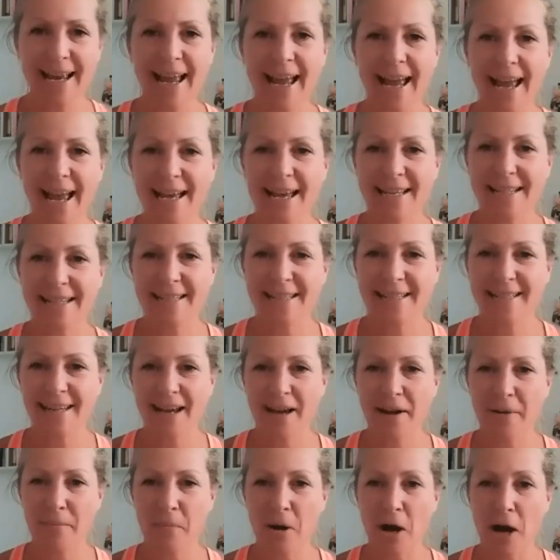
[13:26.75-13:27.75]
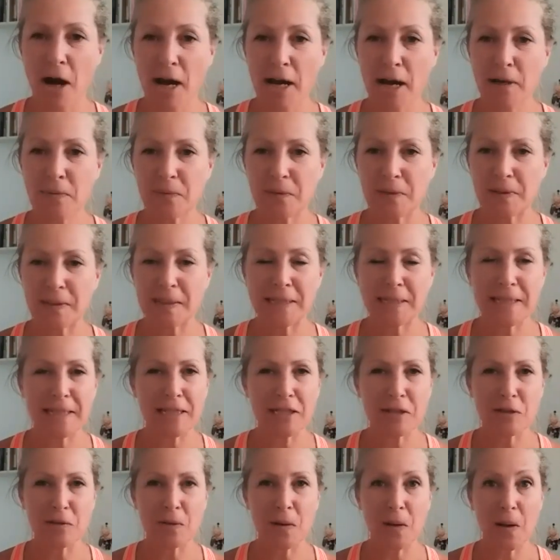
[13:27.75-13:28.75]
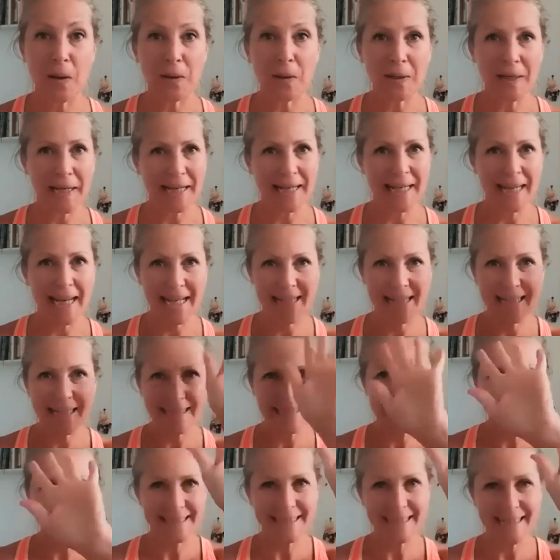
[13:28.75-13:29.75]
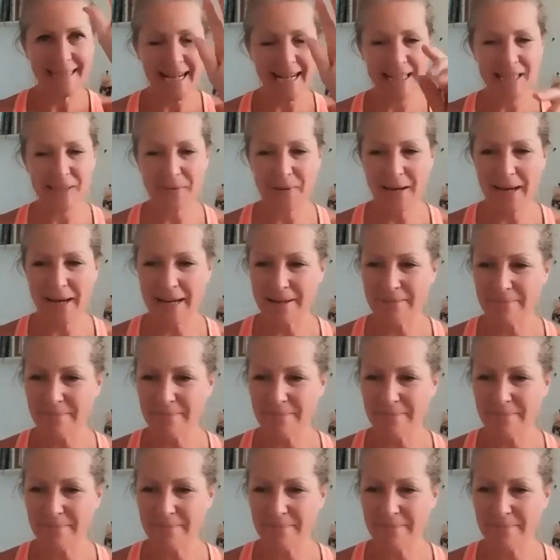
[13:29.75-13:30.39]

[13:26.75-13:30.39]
and I will see you all again next week.